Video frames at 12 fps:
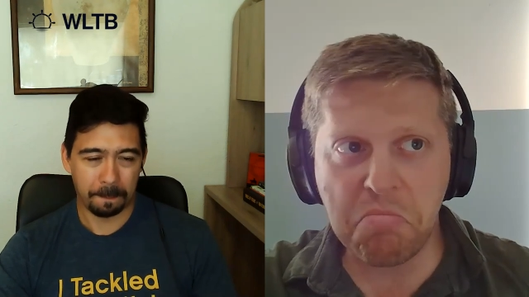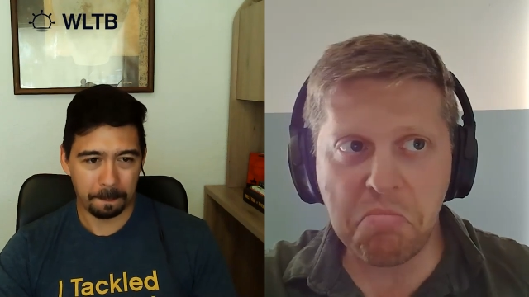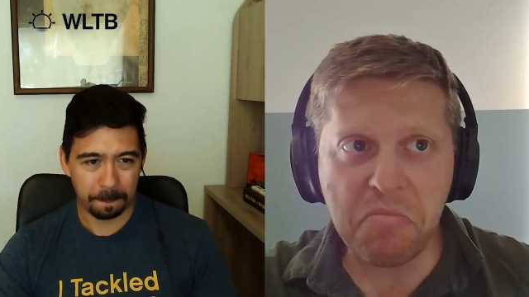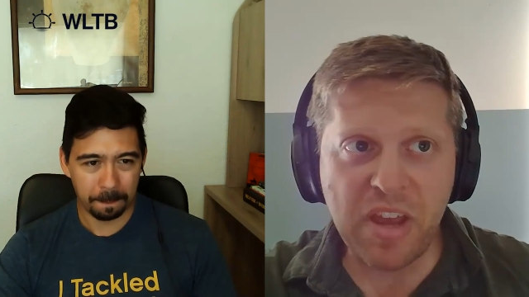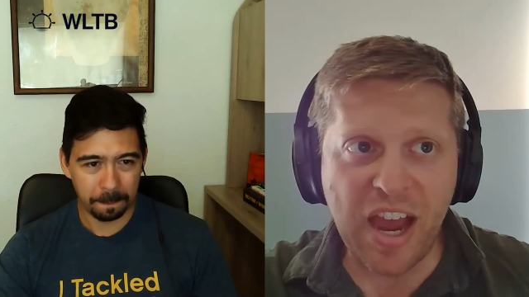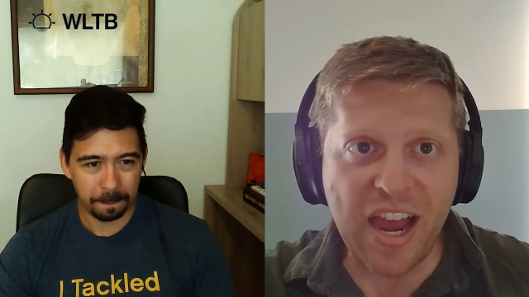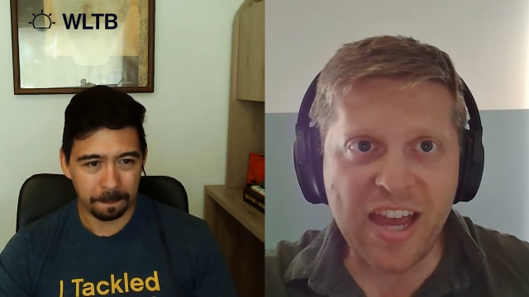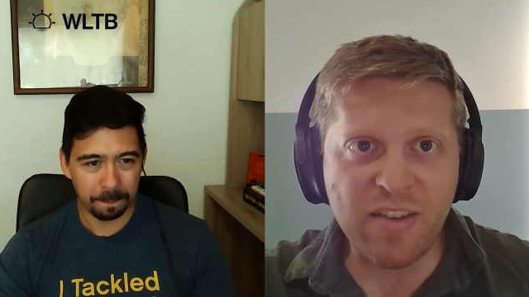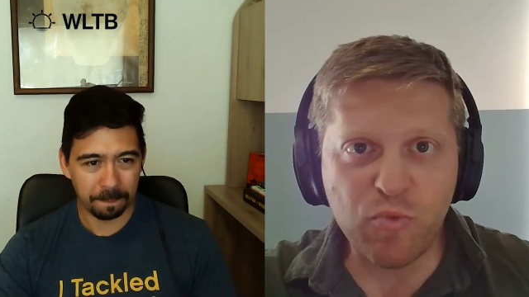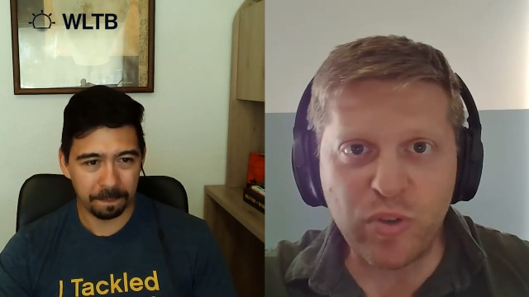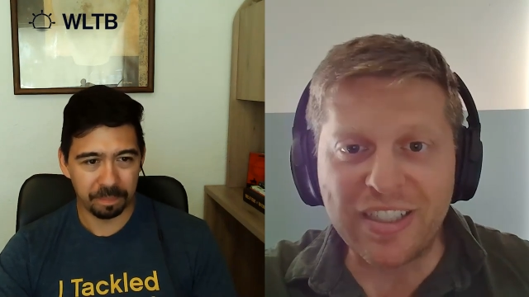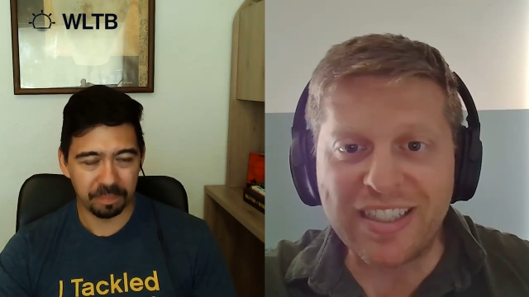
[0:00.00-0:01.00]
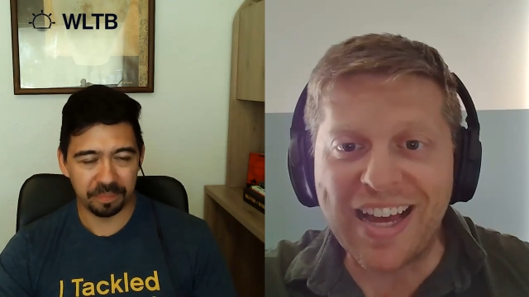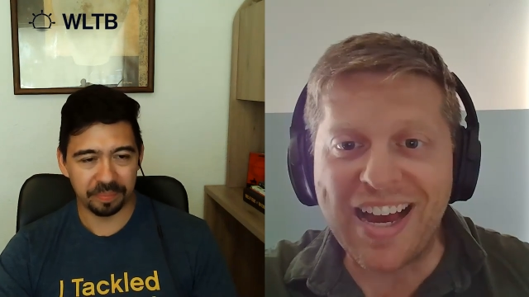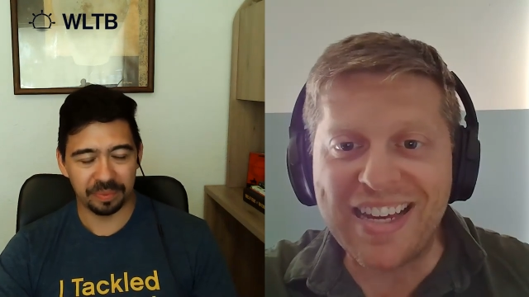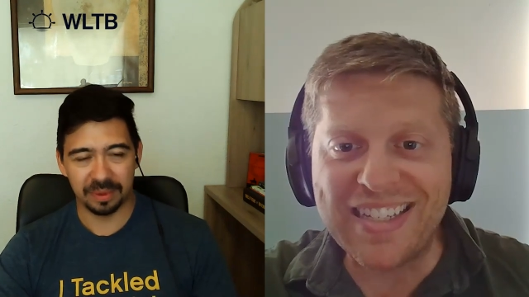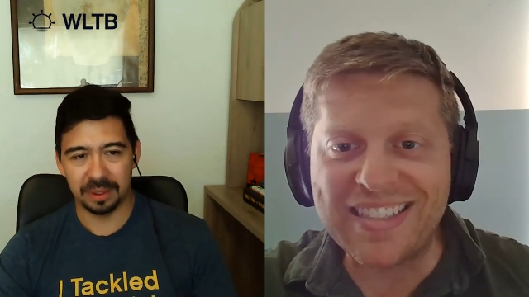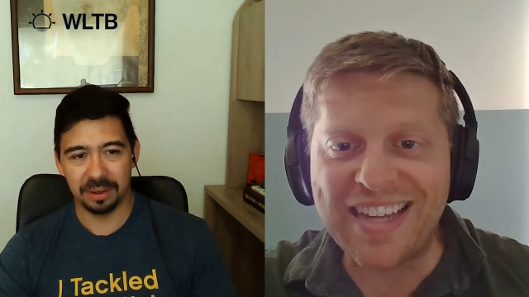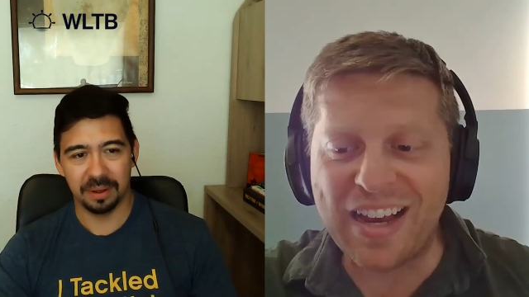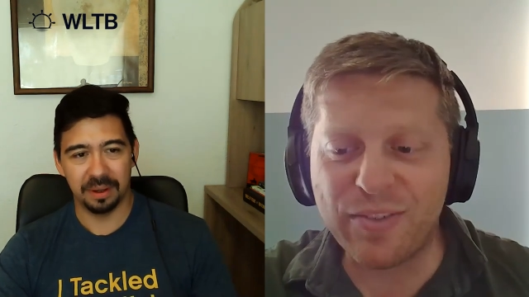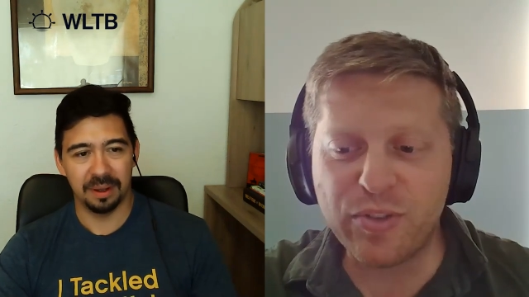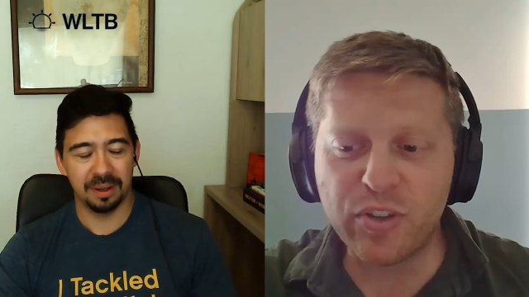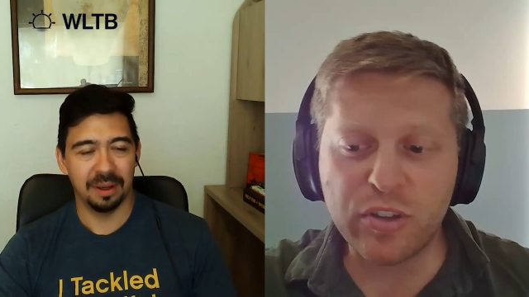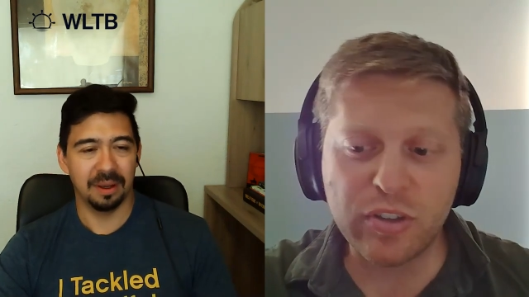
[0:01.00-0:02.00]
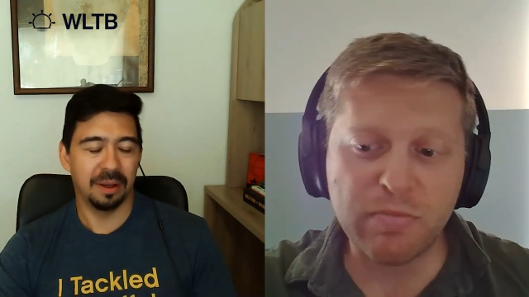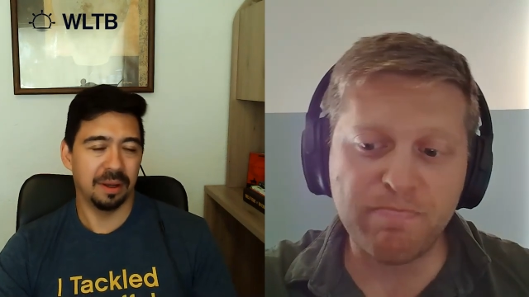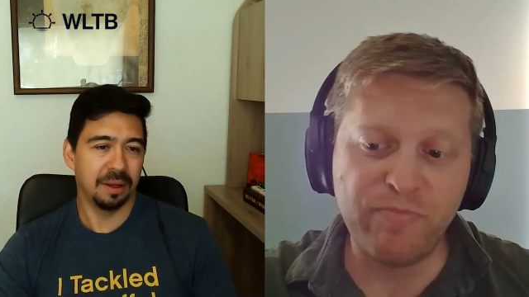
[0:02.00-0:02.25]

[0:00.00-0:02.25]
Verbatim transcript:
Speaker 1: I realized after